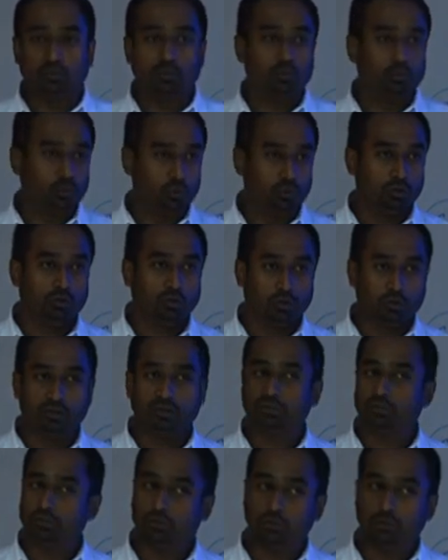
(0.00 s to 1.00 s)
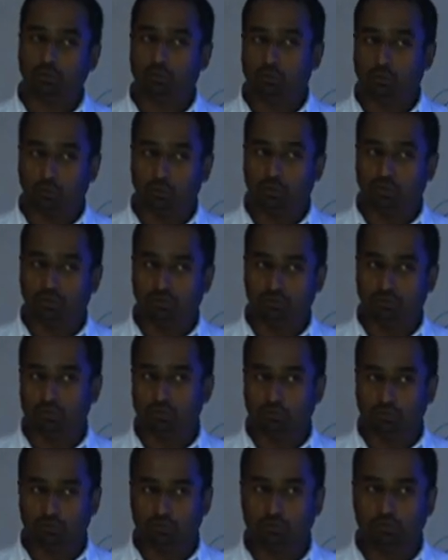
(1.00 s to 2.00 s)
the more concrete you're going to pour into the
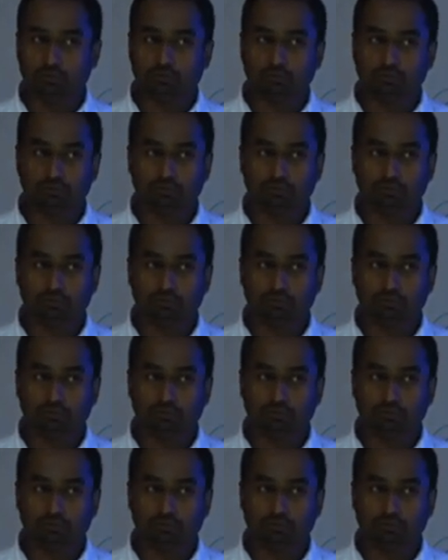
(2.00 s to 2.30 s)
structure.